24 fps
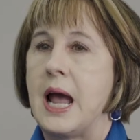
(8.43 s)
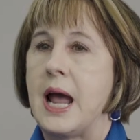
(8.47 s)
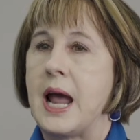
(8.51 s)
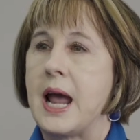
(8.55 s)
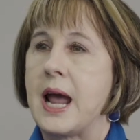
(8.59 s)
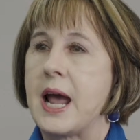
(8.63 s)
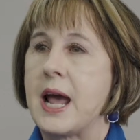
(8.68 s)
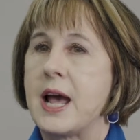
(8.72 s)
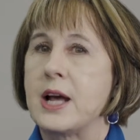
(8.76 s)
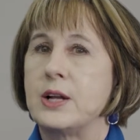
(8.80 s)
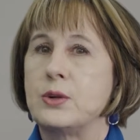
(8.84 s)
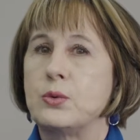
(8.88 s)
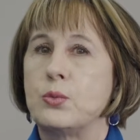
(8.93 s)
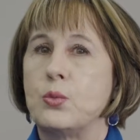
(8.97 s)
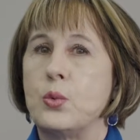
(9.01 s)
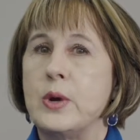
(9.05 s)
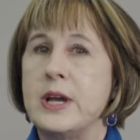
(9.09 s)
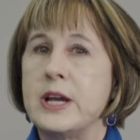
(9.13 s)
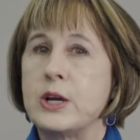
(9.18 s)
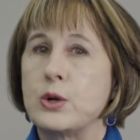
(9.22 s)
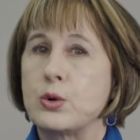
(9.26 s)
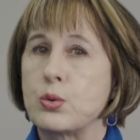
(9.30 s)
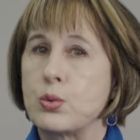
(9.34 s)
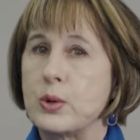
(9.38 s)
and
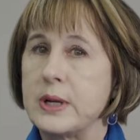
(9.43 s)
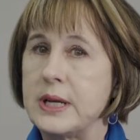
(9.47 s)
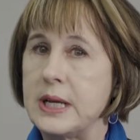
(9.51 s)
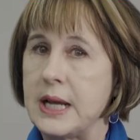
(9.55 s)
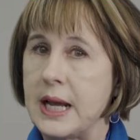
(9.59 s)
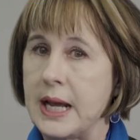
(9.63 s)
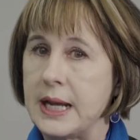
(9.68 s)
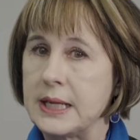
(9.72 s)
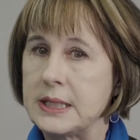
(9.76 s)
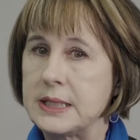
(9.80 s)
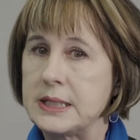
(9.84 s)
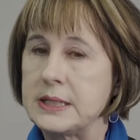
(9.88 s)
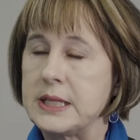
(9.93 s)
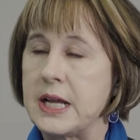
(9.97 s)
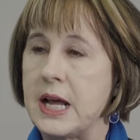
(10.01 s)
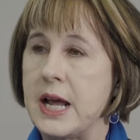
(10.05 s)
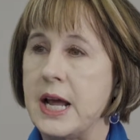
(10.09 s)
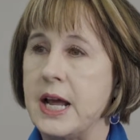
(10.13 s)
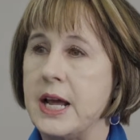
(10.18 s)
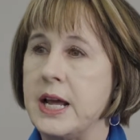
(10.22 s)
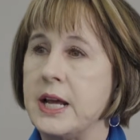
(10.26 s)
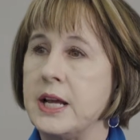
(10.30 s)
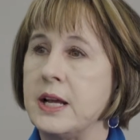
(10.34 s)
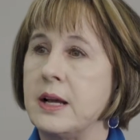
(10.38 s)
we created
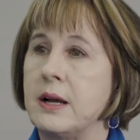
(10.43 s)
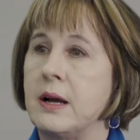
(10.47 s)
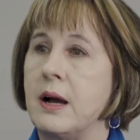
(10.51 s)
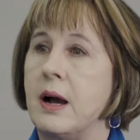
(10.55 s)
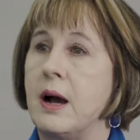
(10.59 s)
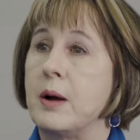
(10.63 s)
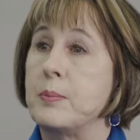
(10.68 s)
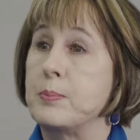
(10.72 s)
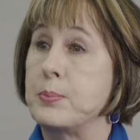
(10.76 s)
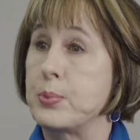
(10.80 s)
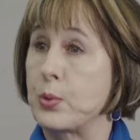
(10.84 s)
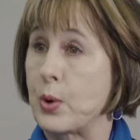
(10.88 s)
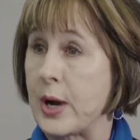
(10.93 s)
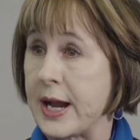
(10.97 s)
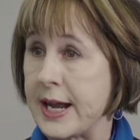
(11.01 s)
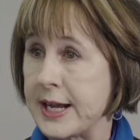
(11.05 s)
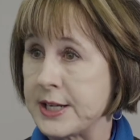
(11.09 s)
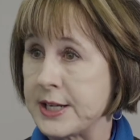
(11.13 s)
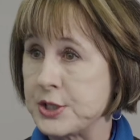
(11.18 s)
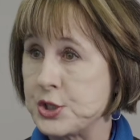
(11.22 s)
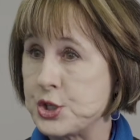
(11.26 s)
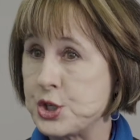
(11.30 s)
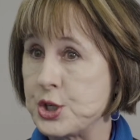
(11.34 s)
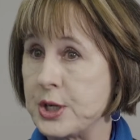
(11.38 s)
a
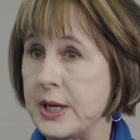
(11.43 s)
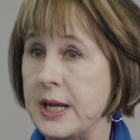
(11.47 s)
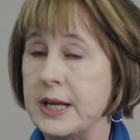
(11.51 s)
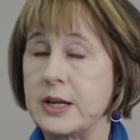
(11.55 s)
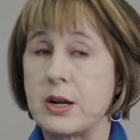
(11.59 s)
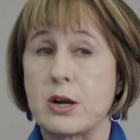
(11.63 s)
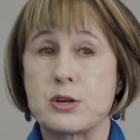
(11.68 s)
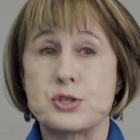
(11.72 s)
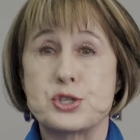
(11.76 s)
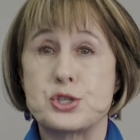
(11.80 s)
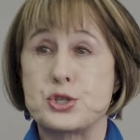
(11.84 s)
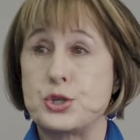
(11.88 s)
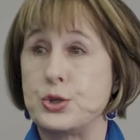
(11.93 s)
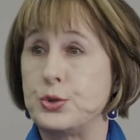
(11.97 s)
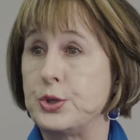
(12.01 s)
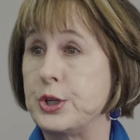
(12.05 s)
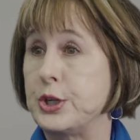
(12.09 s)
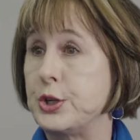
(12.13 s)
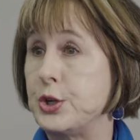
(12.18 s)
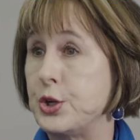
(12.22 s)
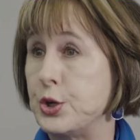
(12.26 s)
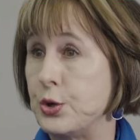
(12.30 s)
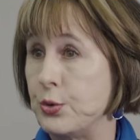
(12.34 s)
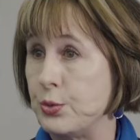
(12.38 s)
branch in our
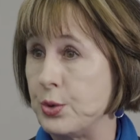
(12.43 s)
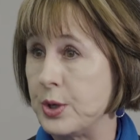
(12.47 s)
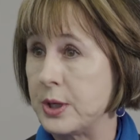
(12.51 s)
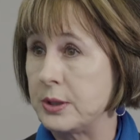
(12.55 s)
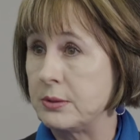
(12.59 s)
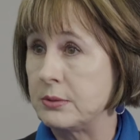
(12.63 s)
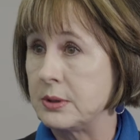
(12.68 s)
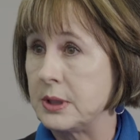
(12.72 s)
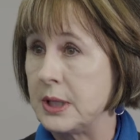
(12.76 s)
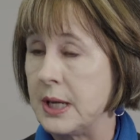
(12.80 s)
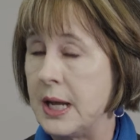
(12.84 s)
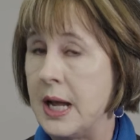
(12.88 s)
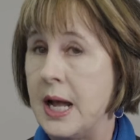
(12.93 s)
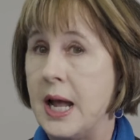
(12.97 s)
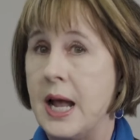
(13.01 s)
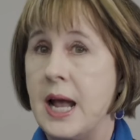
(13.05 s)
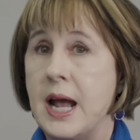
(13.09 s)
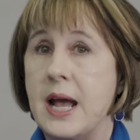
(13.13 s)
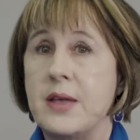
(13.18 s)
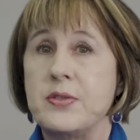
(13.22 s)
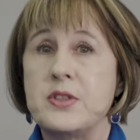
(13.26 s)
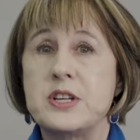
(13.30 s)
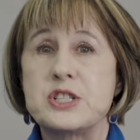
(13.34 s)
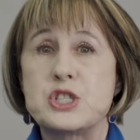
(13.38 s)
student union,
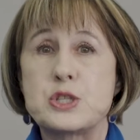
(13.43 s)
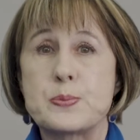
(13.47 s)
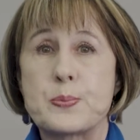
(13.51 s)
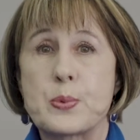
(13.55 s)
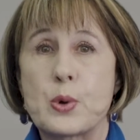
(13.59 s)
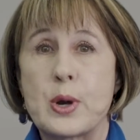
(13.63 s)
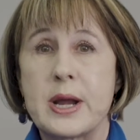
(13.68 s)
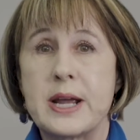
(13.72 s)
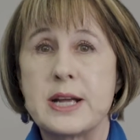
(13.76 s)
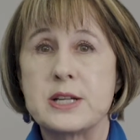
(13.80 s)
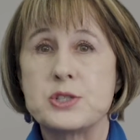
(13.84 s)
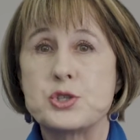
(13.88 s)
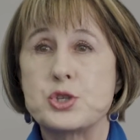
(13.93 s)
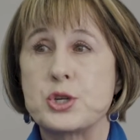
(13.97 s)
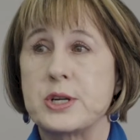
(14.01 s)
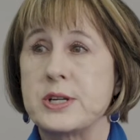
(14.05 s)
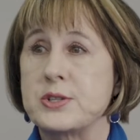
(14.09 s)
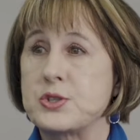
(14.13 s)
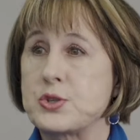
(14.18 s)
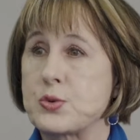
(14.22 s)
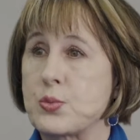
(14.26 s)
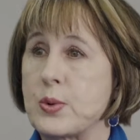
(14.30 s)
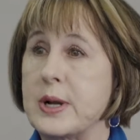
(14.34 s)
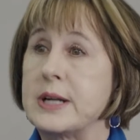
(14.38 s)
and this branch
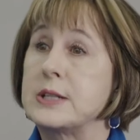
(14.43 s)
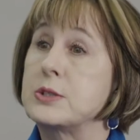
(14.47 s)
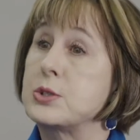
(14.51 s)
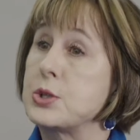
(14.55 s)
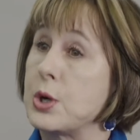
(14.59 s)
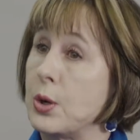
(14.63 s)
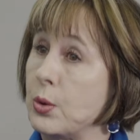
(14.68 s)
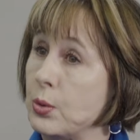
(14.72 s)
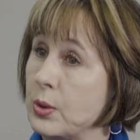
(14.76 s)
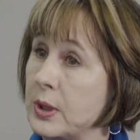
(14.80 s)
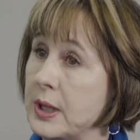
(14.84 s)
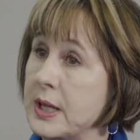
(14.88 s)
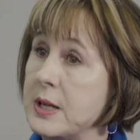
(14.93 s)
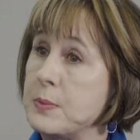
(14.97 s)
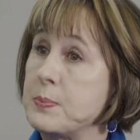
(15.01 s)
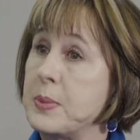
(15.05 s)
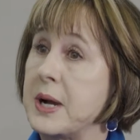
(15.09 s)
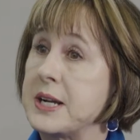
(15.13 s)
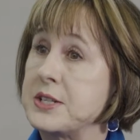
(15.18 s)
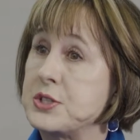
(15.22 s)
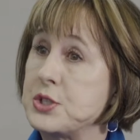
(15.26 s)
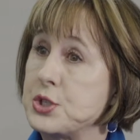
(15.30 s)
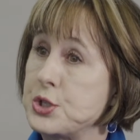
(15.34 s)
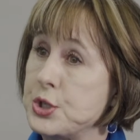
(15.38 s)
is ran totally
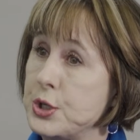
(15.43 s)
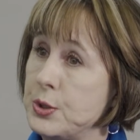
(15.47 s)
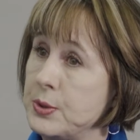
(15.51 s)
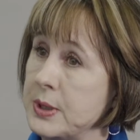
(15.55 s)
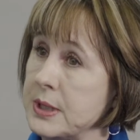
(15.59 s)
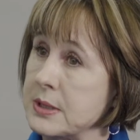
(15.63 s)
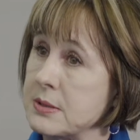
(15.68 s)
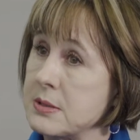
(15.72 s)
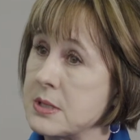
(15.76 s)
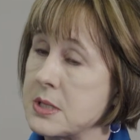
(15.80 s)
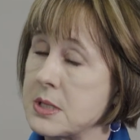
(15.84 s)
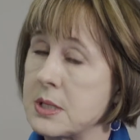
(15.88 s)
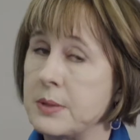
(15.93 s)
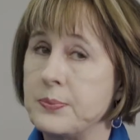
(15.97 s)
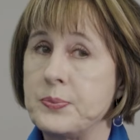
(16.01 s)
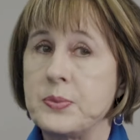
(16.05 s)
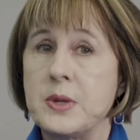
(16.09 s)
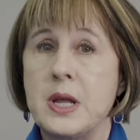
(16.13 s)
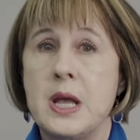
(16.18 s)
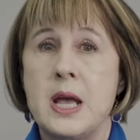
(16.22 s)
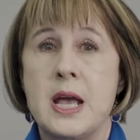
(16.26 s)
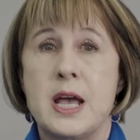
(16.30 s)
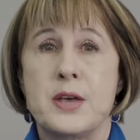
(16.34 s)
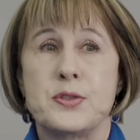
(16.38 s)
by students.
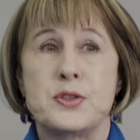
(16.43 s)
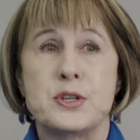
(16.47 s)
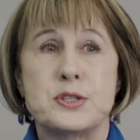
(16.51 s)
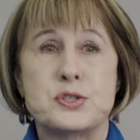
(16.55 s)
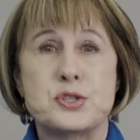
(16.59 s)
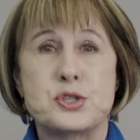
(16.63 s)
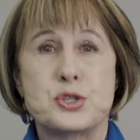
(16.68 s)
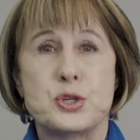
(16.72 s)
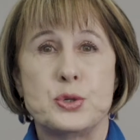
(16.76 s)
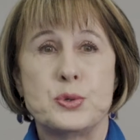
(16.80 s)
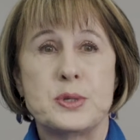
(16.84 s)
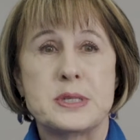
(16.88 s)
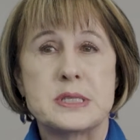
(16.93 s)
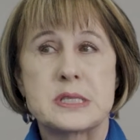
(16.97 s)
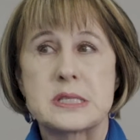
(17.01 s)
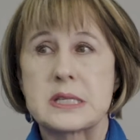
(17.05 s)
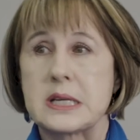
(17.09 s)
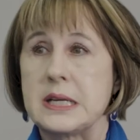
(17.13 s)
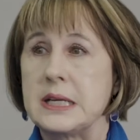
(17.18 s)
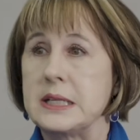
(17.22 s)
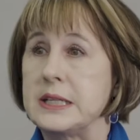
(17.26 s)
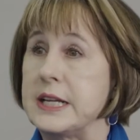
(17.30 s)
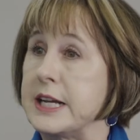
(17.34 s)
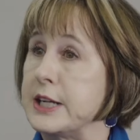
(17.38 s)
The students
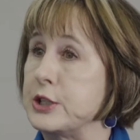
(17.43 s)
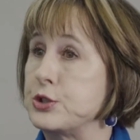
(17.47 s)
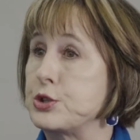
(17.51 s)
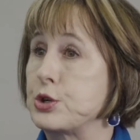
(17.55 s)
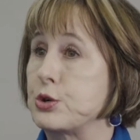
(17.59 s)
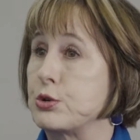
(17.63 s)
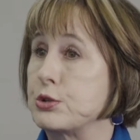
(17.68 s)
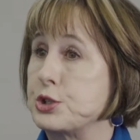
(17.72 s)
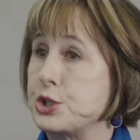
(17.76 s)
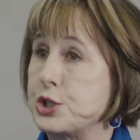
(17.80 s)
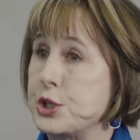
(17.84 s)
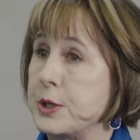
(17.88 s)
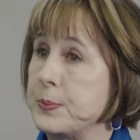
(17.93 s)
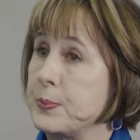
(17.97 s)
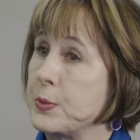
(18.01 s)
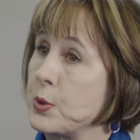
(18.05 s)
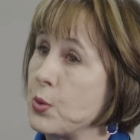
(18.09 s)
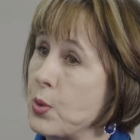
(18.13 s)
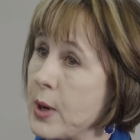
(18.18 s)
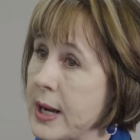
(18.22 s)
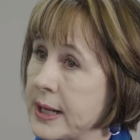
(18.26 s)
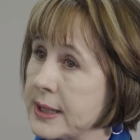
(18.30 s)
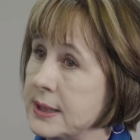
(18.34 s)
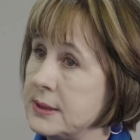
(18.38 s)
get internship
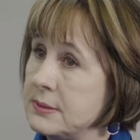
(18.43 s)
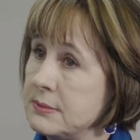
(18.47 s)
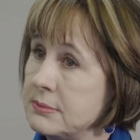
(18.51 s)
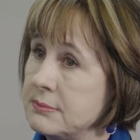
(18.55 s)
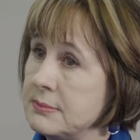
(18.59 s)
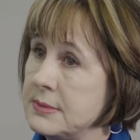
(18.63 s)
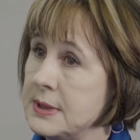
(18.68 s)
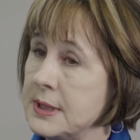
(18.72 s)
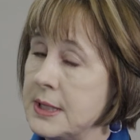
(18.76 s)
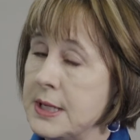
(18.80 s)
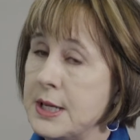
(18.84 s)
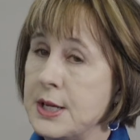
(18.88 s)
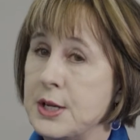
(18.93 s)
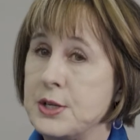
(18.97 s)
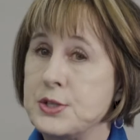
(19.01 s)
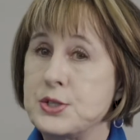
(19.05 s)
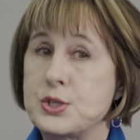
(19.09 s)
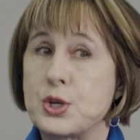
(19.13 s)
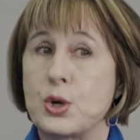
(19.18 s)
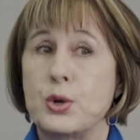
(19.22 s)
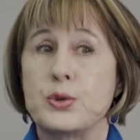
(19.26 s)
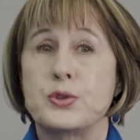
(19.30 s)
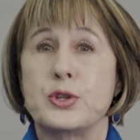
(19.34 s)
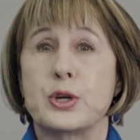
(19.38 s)
credit,
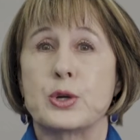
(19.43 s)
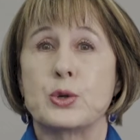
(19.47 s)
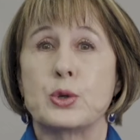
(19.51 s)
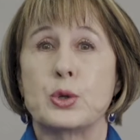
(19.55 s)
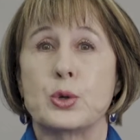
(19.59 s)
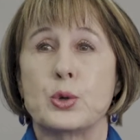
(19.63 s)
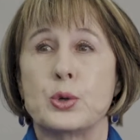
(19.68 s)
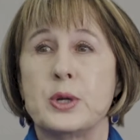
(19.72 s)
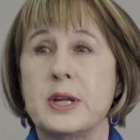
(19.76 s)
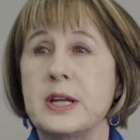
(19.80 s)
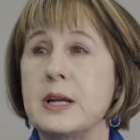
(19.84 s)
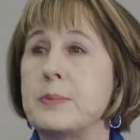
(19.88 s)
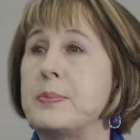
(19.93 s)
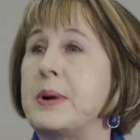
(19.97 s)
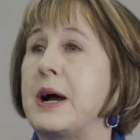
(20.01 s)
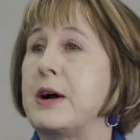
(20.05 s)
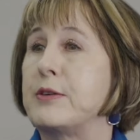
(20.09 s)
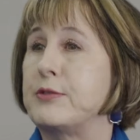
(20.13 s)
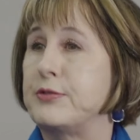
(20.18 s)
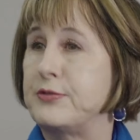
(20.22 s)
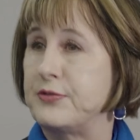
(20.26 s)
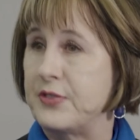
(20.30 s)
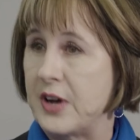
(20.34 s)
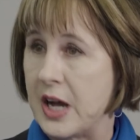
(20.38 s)
so they're learning
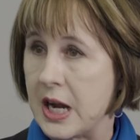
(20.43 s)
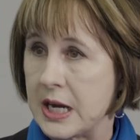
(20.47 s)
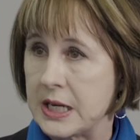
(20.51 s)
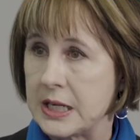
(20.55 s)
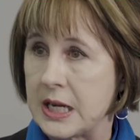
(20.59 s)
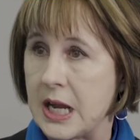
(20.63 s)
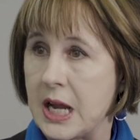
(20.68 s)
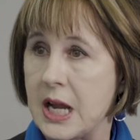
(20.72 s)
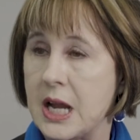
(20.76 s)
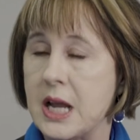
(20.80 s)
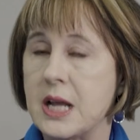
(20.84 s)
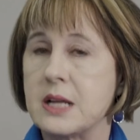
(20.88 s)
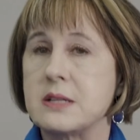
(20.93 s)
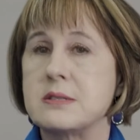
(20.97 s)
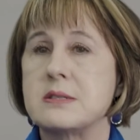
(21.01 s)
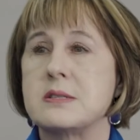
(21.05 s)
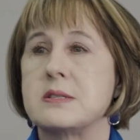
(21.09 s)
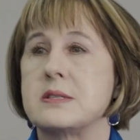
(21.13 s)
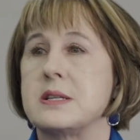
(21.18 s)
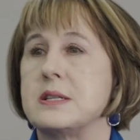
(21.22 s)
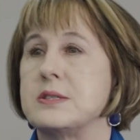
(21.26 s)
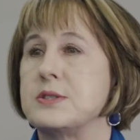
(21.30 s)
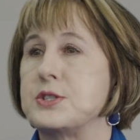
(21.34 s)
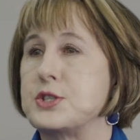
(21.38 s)
about
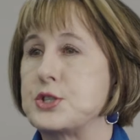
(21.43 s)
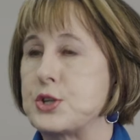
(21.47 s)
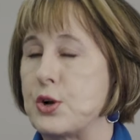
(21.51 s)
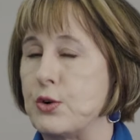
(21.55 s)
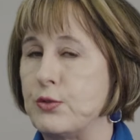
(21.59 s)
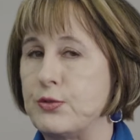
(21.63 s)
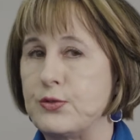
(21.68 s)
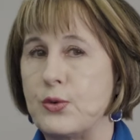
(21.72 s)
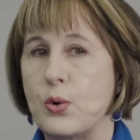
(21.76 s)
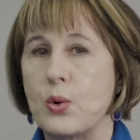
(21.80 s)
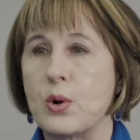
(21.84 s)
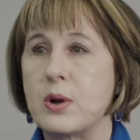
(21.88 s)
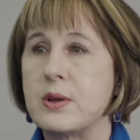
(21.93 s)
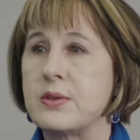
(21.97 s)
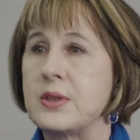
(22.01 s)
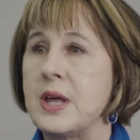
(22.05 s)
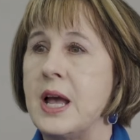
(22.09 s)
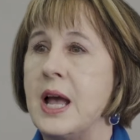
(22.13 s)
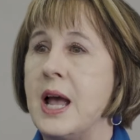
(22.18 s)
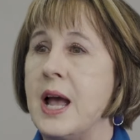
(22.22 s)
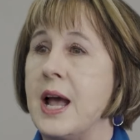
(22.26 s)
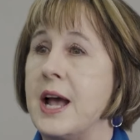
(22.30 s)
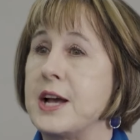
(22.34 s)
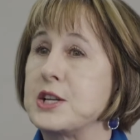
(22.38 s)
finance and so forth,
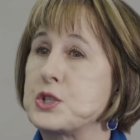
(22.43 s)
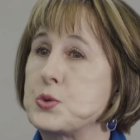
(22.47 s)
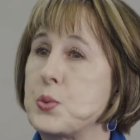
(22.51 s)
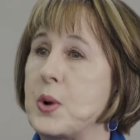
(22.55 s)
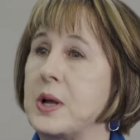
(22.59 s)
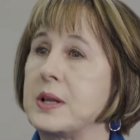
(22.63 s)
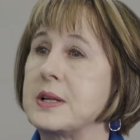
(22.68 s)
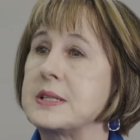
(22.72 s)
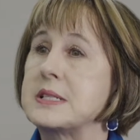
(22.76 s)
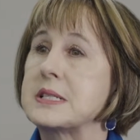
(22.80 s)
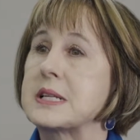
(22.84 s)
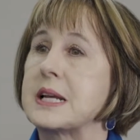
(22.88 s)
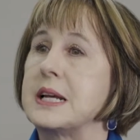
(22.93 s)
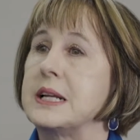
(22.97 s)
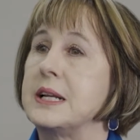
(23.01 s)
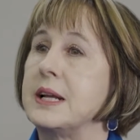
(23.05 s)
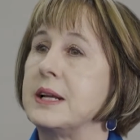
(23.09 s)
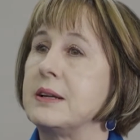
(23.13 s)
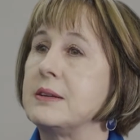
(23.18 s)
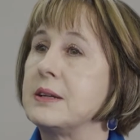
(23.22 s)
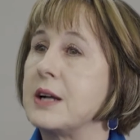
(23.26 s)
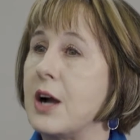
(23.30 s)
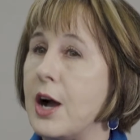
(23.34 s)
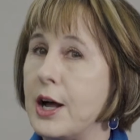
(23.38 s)
as well as
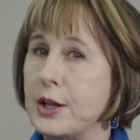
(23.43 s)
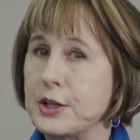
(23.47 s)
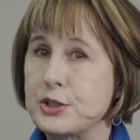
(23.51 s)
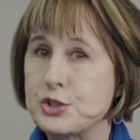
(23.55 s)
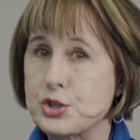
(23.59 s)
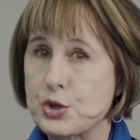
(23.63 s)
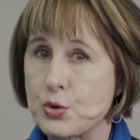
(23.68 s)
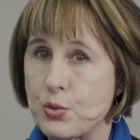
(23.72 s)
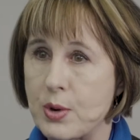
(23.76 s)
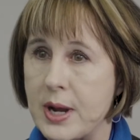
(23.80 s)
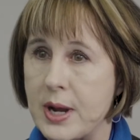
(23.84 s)
getting college